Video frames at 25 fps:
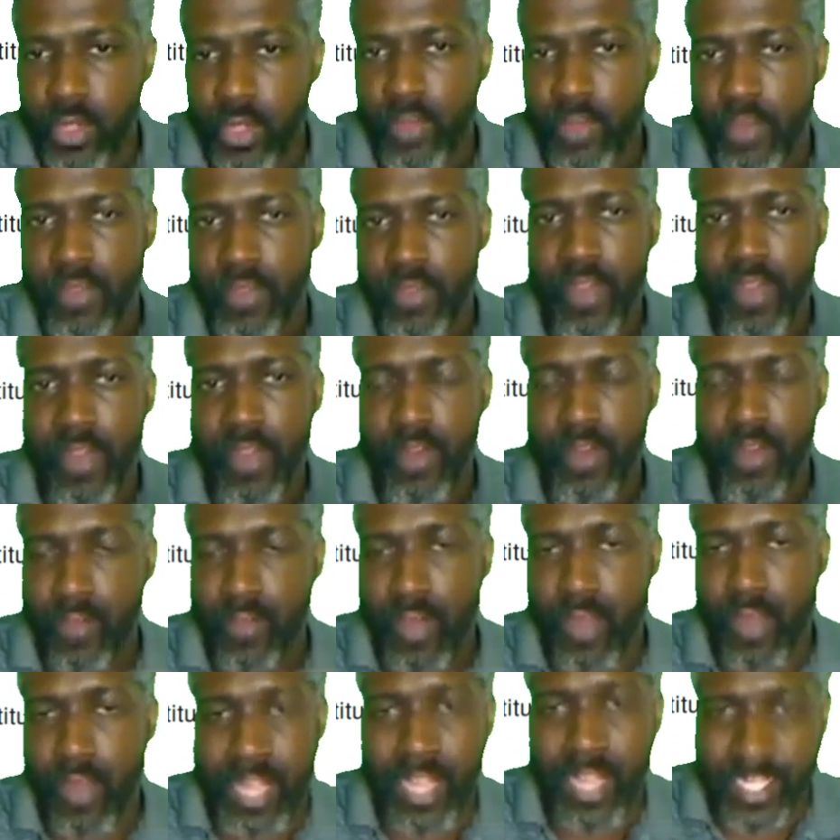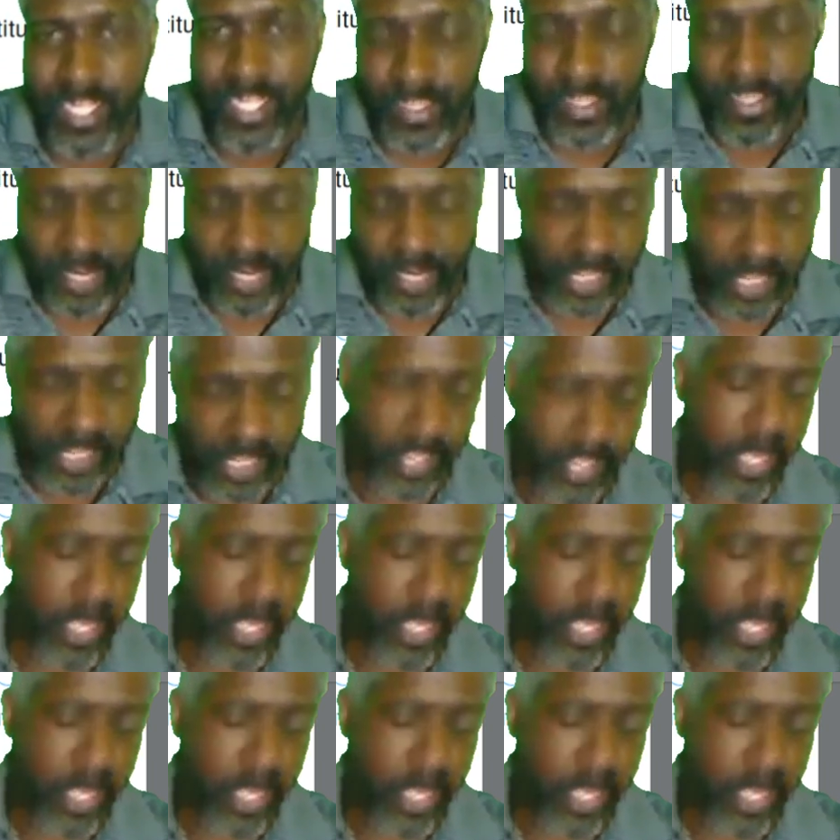over their overall activity.